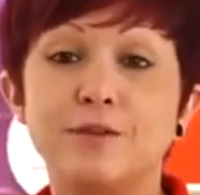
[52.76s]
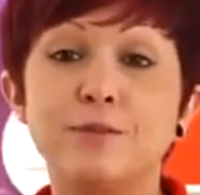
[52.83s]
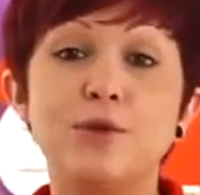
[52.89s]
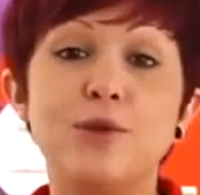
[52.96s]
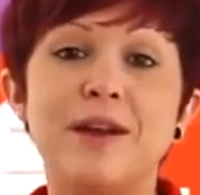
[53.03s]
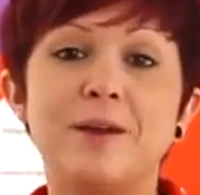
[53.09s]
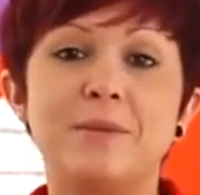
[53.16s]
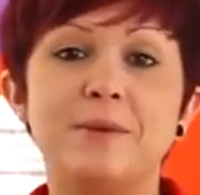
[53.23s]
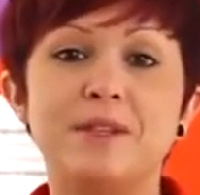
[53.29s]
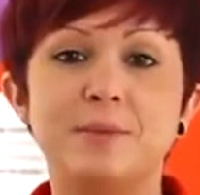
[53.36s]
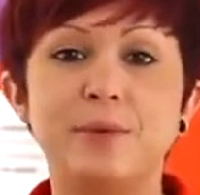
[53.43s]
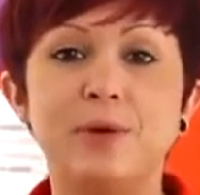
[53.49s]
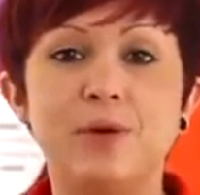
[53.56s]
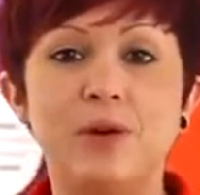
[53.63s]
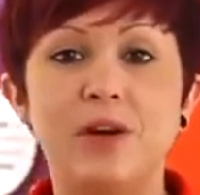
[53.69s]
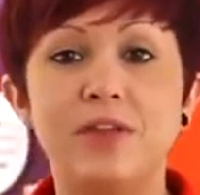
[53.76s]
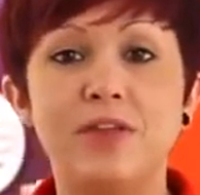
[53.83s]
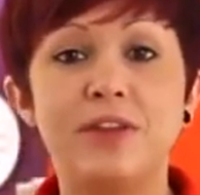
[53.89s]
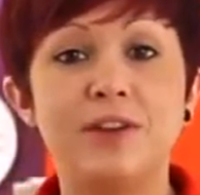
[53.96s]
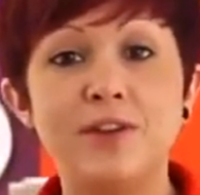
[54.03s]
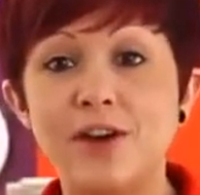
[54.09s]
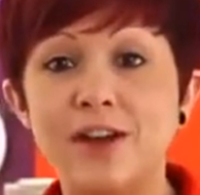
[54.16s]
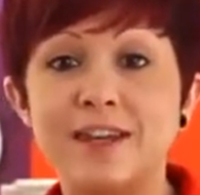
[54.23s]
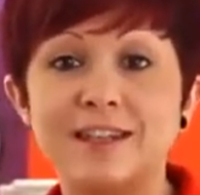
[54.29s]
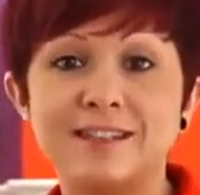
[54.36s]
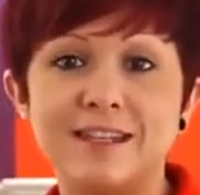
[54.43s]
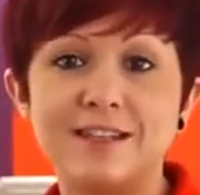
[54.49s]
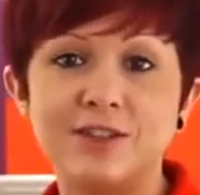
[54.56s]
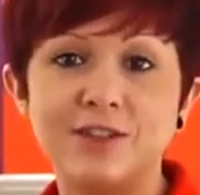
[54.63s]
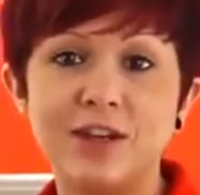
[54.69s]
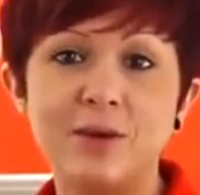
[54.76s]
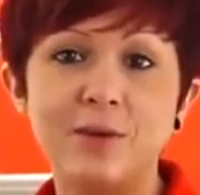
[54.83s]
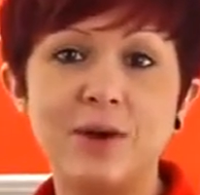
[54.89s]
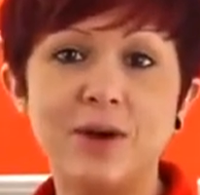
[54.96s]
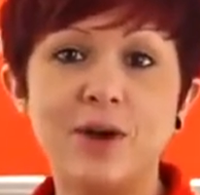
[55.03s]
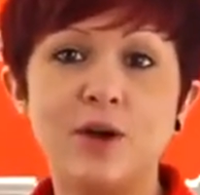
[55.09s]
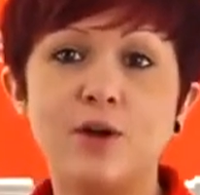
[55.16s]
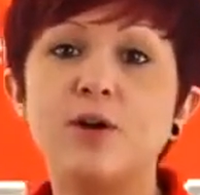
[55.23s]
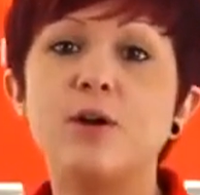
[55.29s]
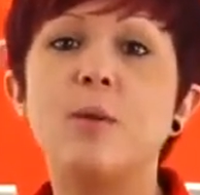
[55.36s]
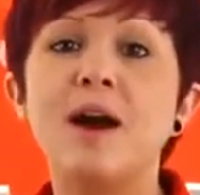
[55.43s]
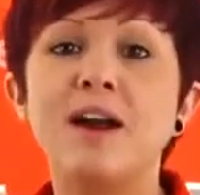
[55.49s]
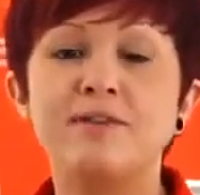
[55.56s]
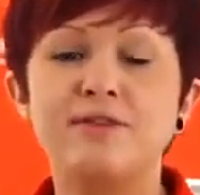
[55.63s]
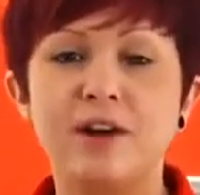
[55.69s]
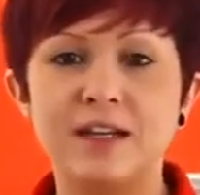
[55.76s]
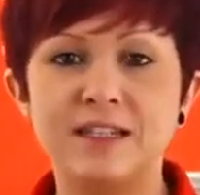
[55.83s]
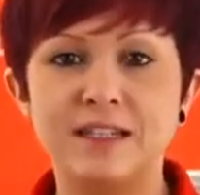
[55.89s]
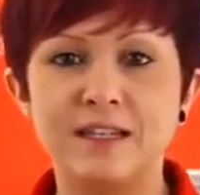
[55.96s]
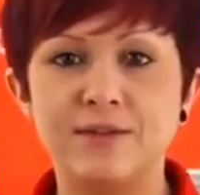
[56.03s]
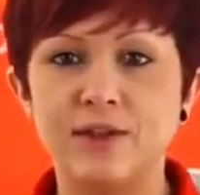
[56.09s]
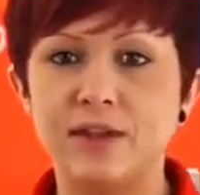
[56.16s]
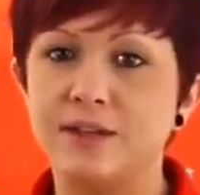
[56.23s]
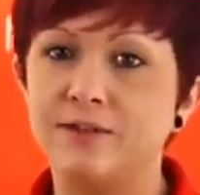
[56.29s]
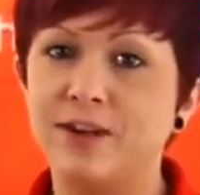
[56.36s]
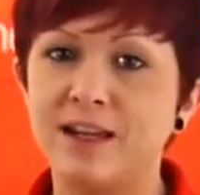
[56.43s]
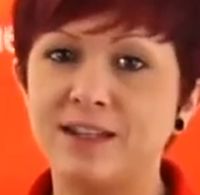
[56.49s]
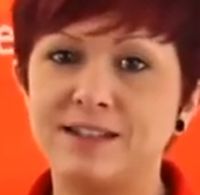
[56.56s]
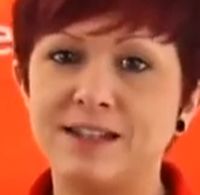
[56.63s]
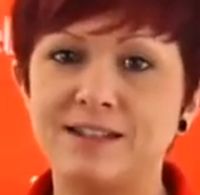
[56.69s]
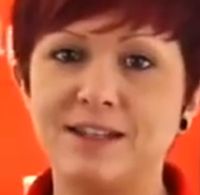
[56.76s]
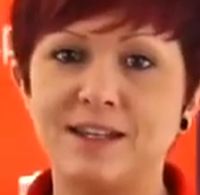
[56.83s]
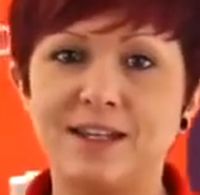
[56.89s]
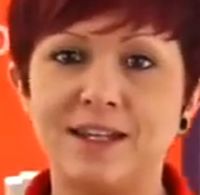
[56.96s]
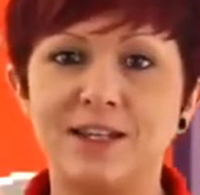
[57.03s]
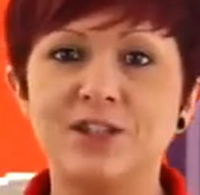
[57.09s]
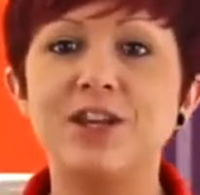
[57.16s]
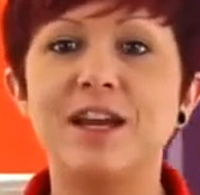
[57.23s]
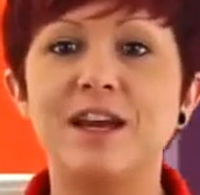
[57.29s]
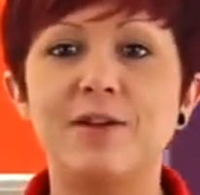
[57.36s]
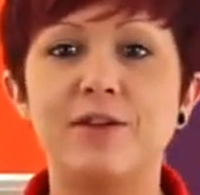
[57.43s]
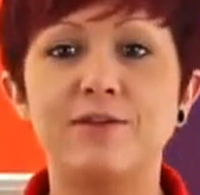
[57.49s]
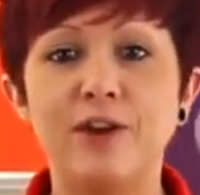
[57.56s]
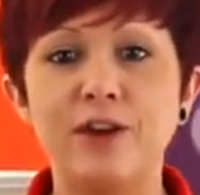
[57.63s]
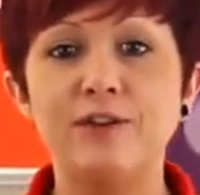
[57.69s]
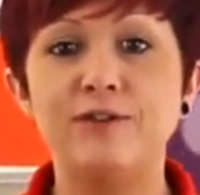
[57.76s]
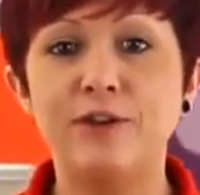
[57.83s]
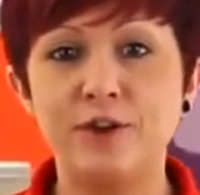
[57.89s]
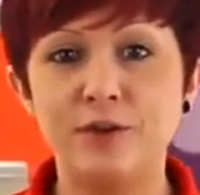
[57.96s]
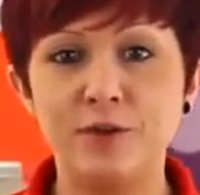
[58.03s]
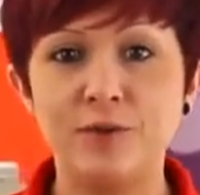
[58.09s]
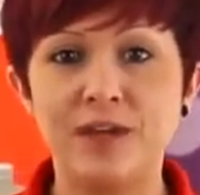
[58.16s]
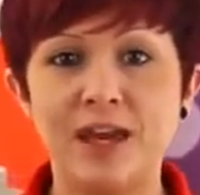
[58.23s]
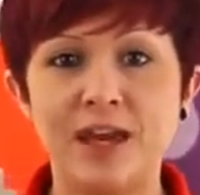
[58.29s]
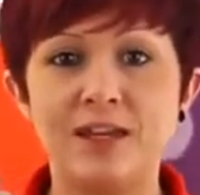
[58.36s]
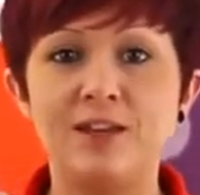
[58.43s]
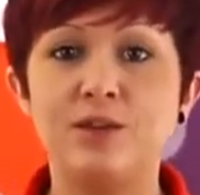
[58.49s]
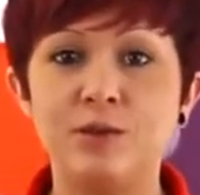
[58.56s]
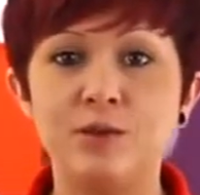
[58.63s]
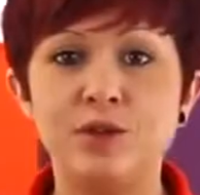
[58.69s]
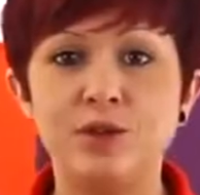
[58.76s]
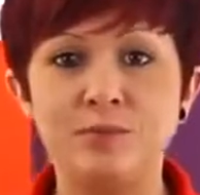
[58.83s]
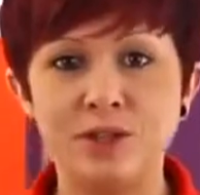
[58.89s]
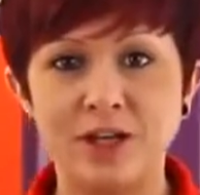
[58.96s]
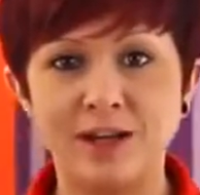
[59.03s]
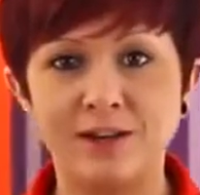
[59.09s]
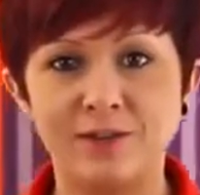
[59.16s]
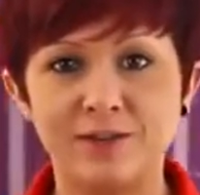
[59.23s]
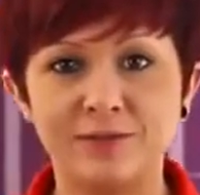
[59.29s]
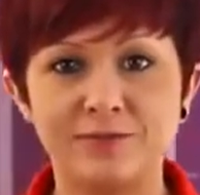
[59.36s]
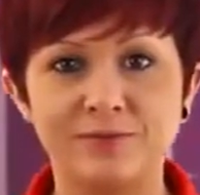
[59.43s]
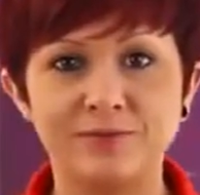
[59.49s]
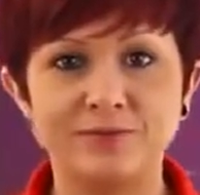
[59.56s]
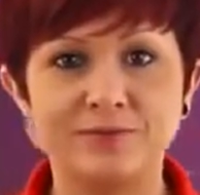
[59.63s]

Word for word: For more help and support on the Nokia C two or a wide variety of other devices, check out the Vodafone U K YouTube channel.